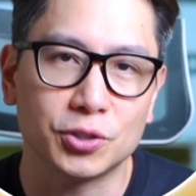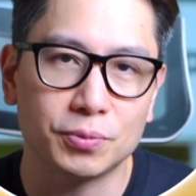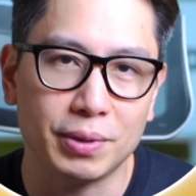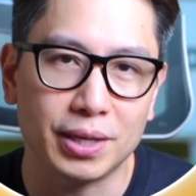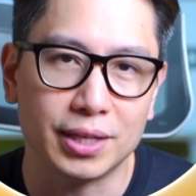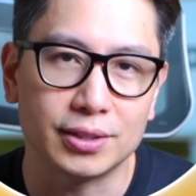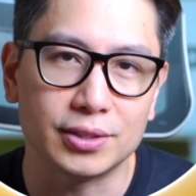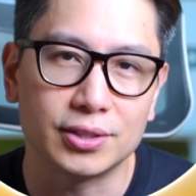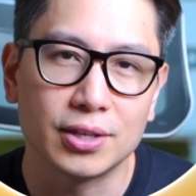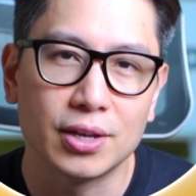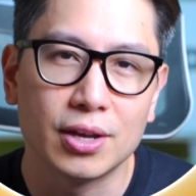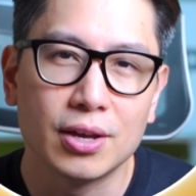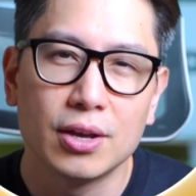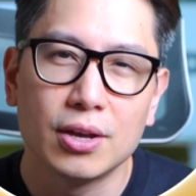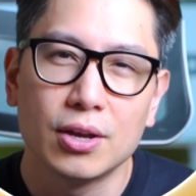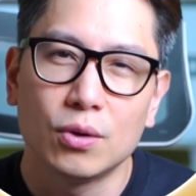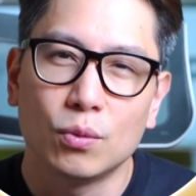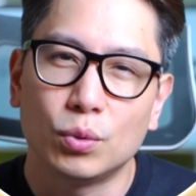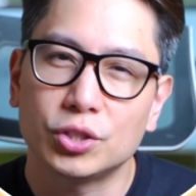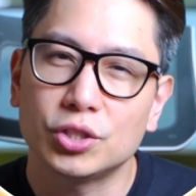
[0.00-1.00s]
speeds,
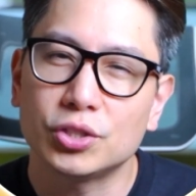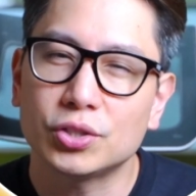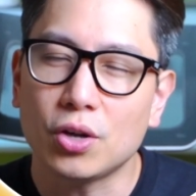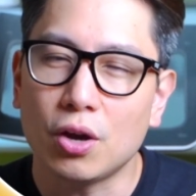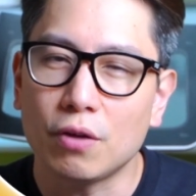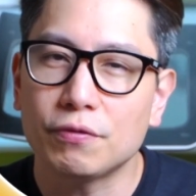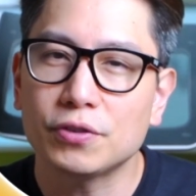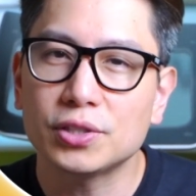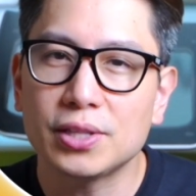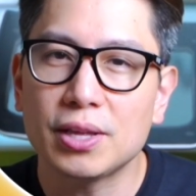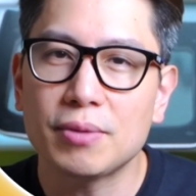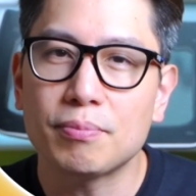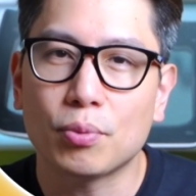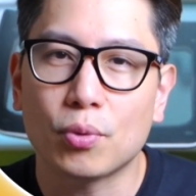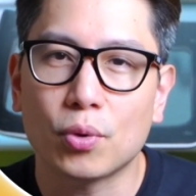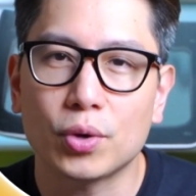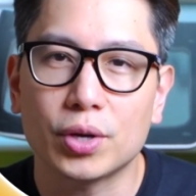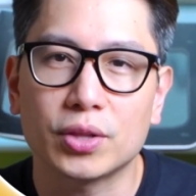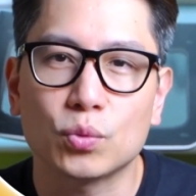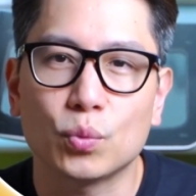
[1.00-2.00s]
which is obviously
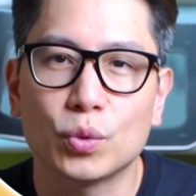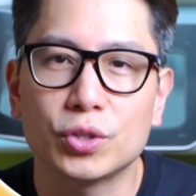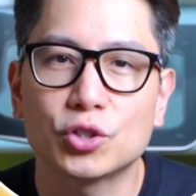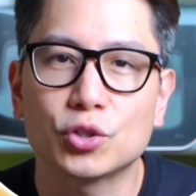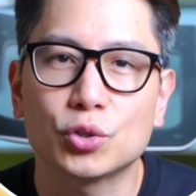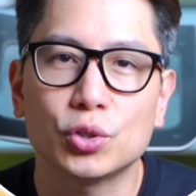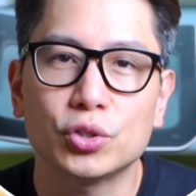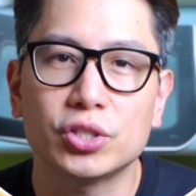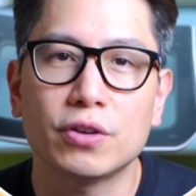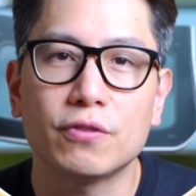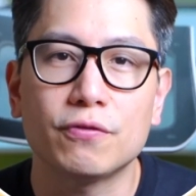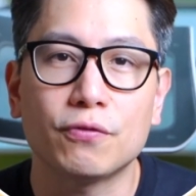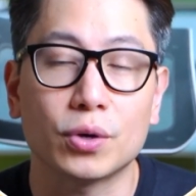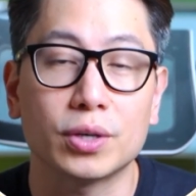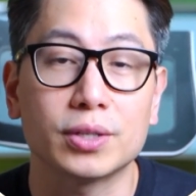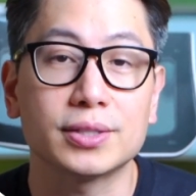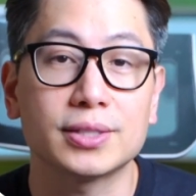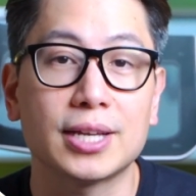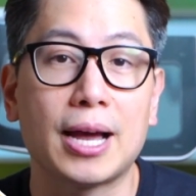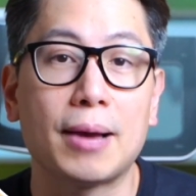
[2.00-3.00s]
important when searching
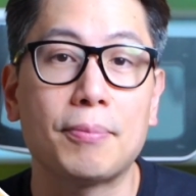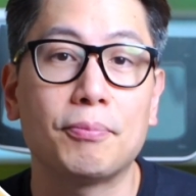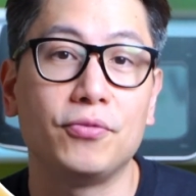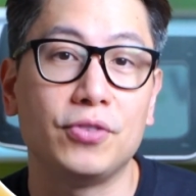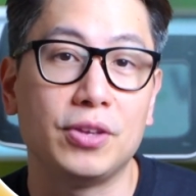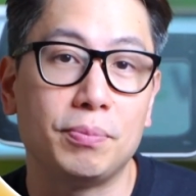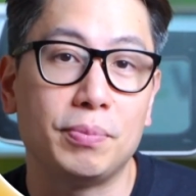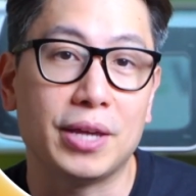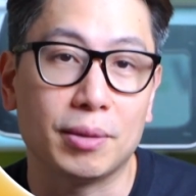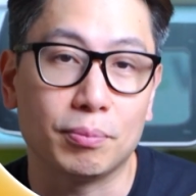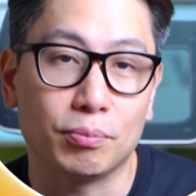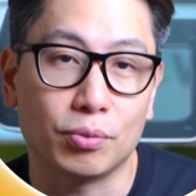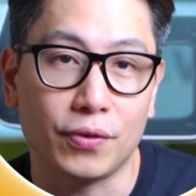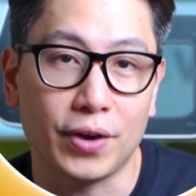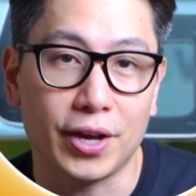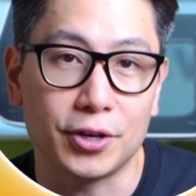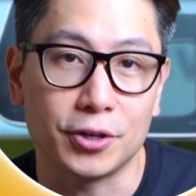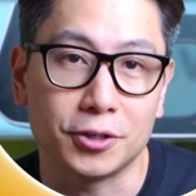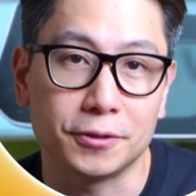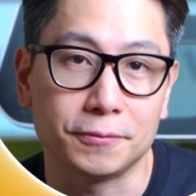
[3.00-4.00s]
for a top VPN
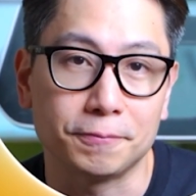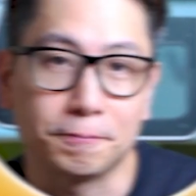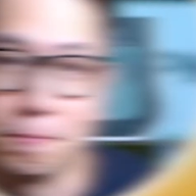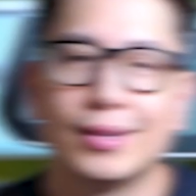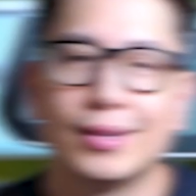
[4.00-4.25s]
provider.